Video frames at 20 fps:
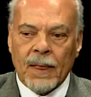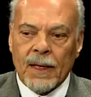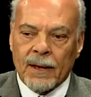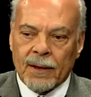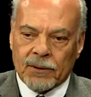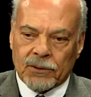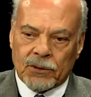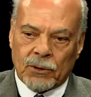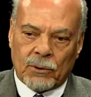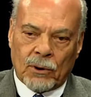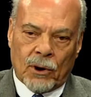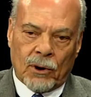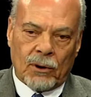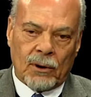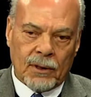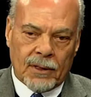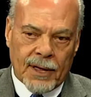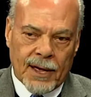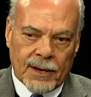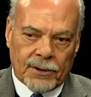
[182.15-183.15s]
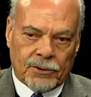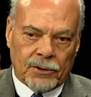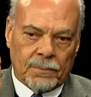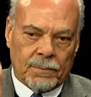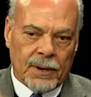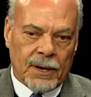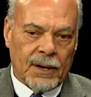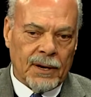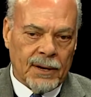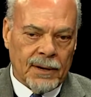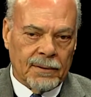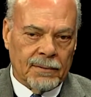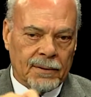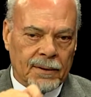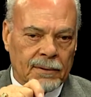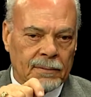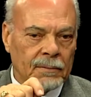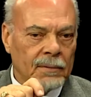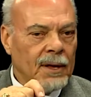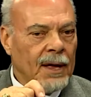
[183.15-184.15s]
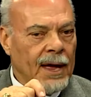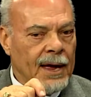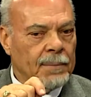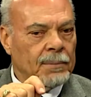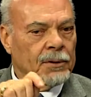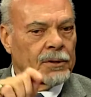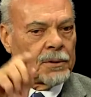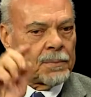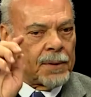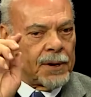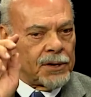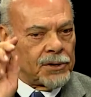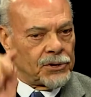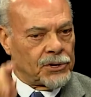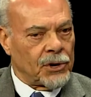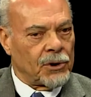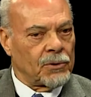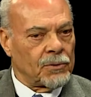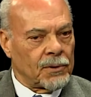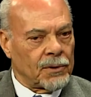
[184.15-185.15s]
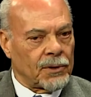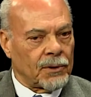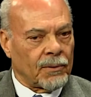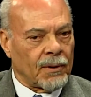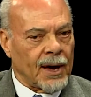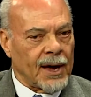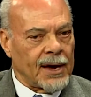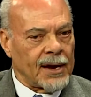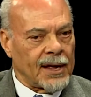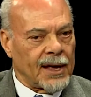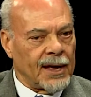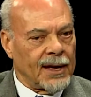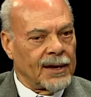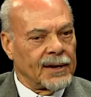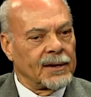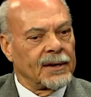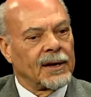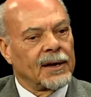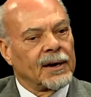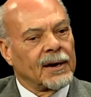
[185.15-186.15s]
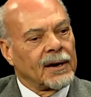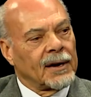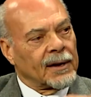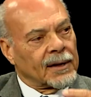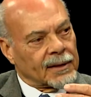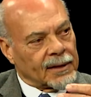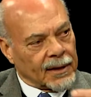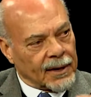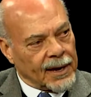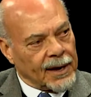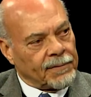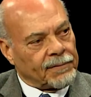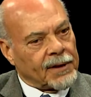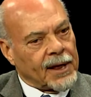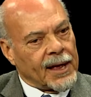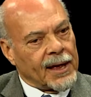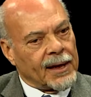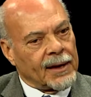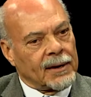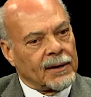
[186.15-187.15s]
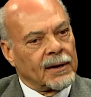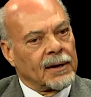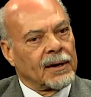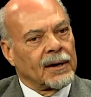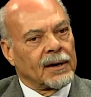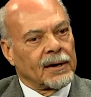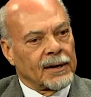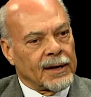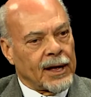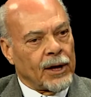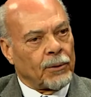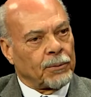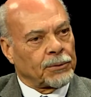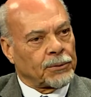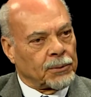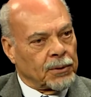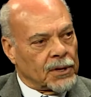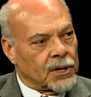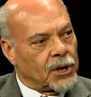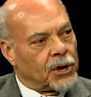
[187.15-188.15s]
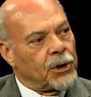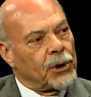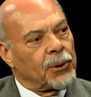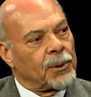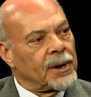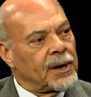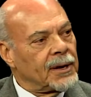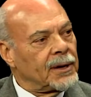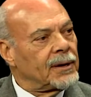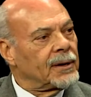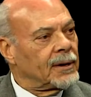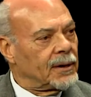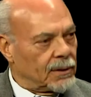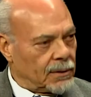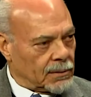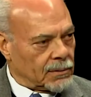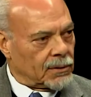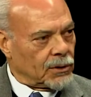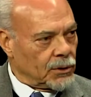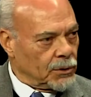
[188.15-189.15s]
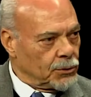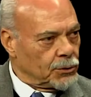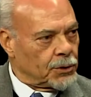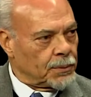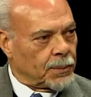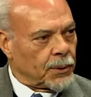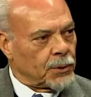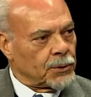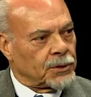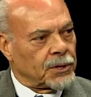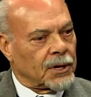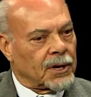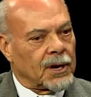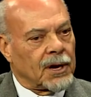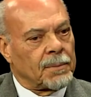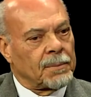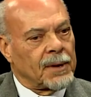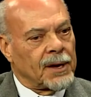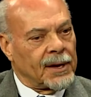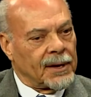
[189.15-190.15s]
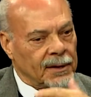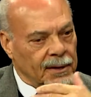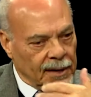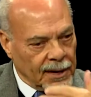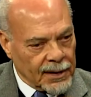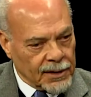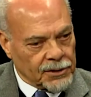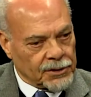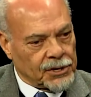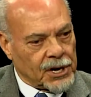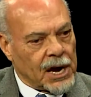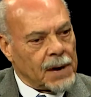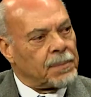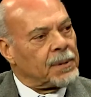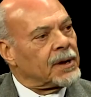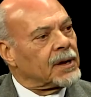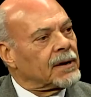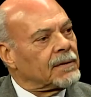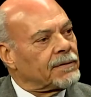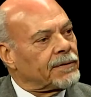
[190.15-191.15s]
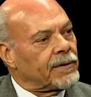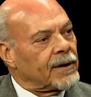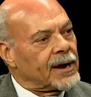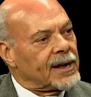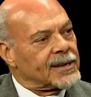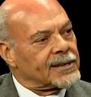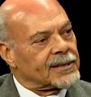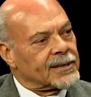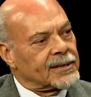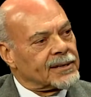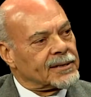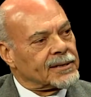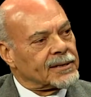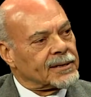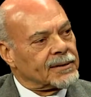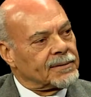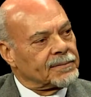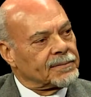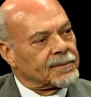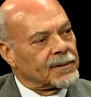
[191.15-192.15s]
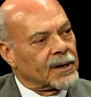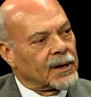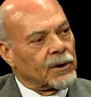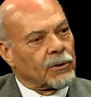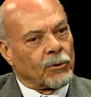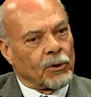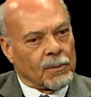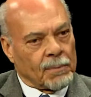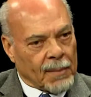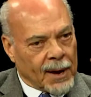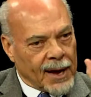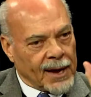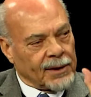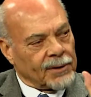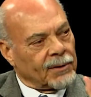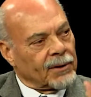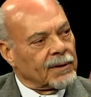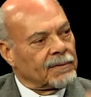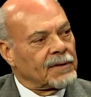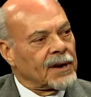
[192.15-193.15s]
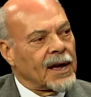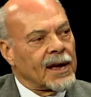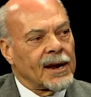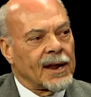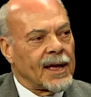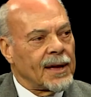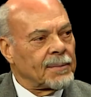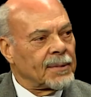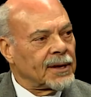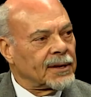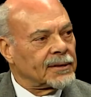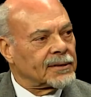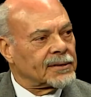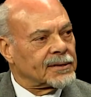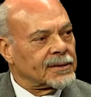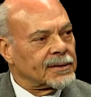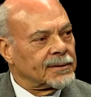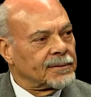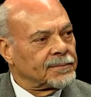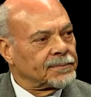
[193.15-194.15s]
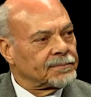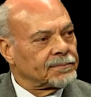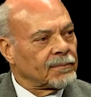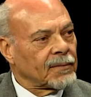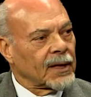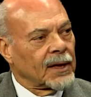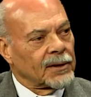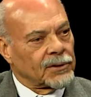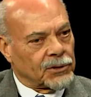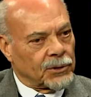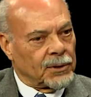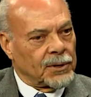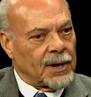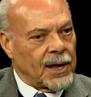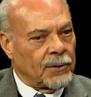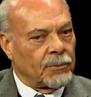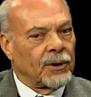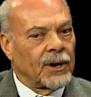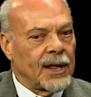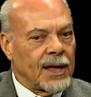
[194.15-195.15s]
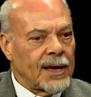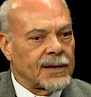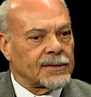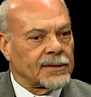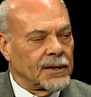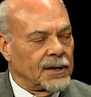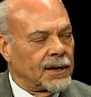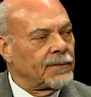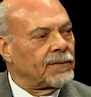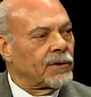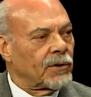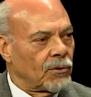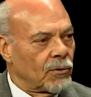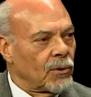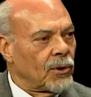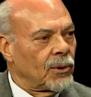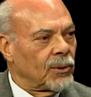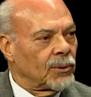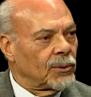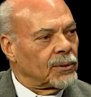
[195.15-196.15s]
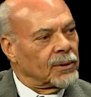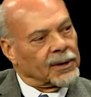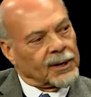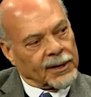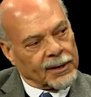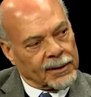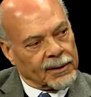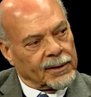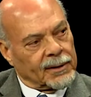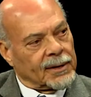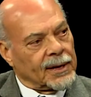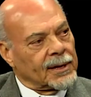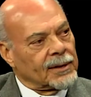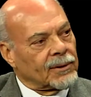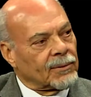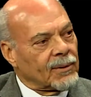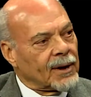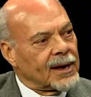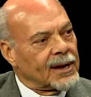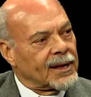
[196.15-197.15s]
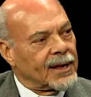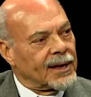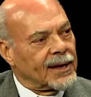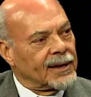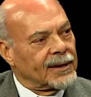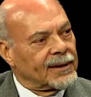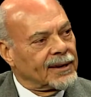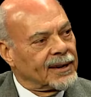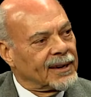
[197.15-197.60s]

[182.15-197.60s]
So all of that should be able to be shown with the right hand. The left hand helps with cueing, who's supposed to come in, shaping of phrases, reminder of dynamics. So it really has a different role than the right hand.